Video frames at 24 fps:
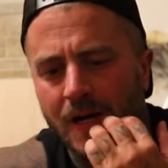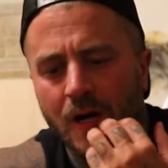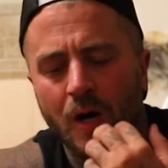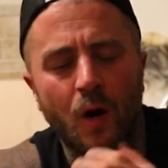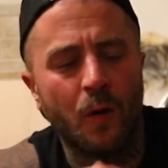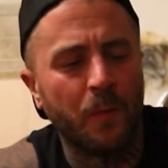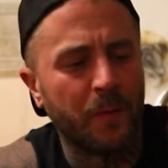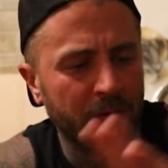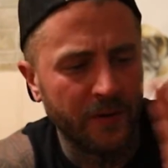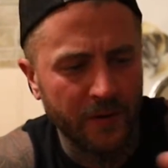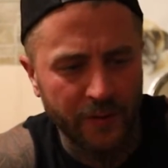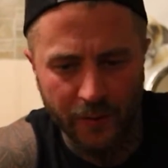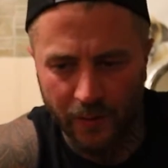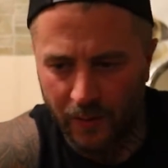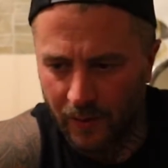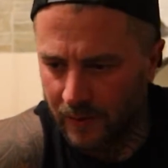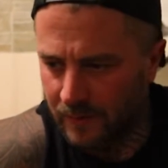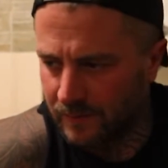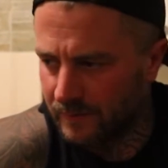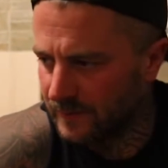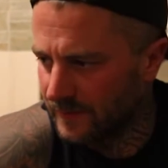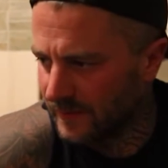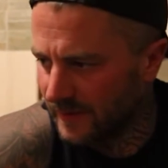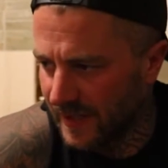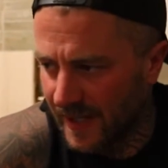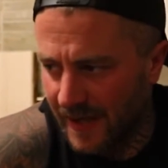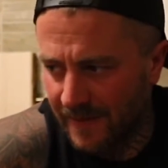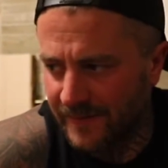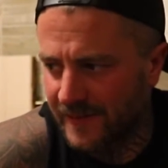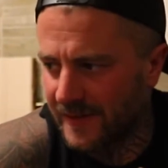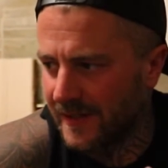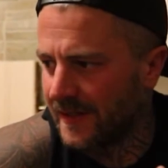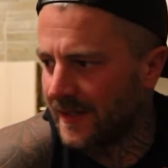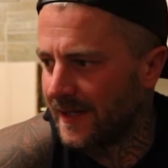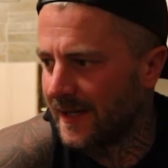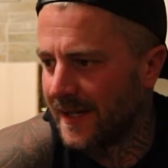opened the door,
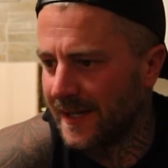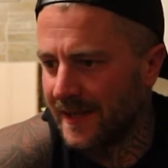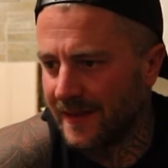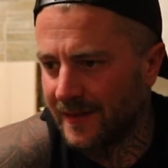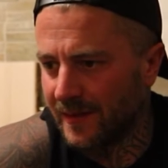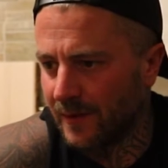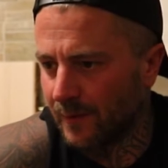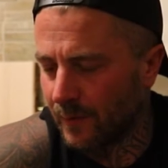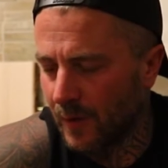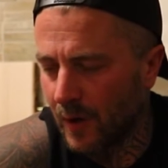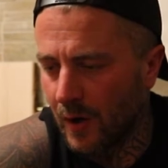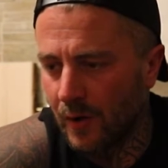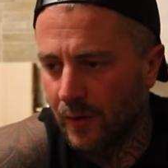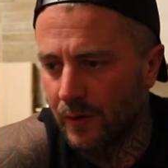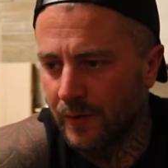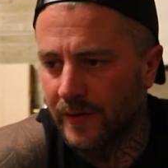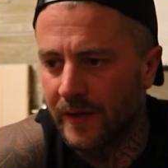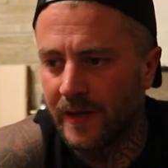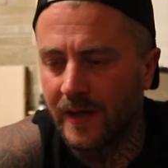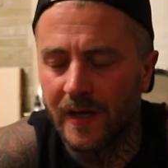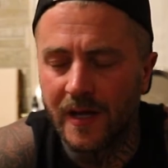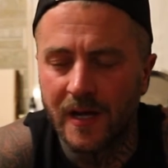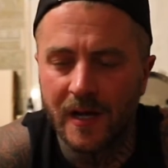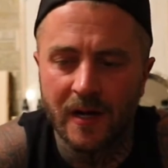left it in the road,